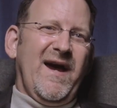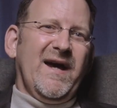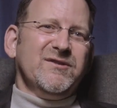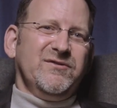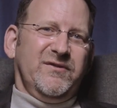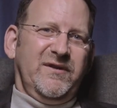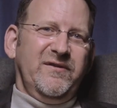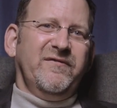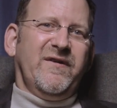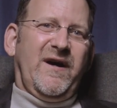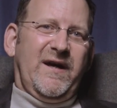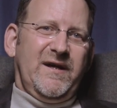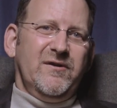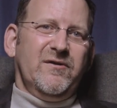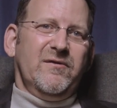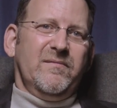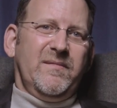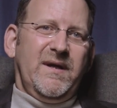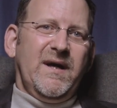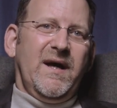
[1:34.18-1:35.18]
actually
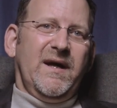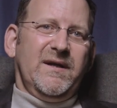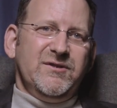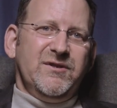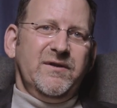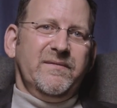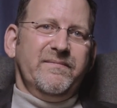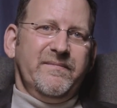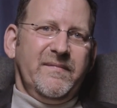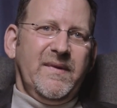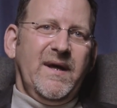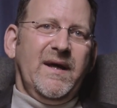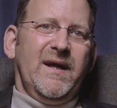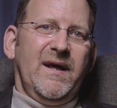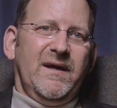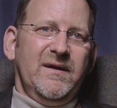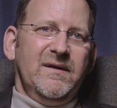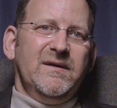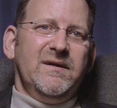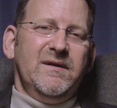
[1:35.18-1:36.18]
firing me, aren't you?
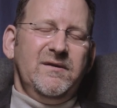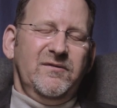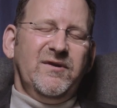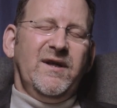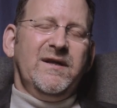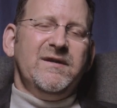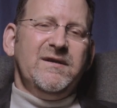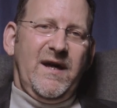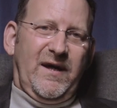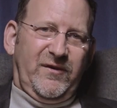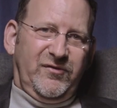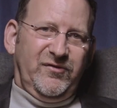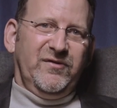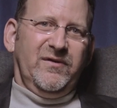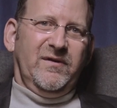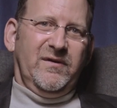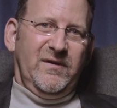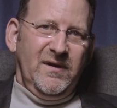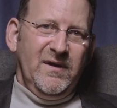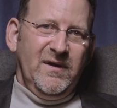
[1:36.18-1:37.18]
And he said, yes.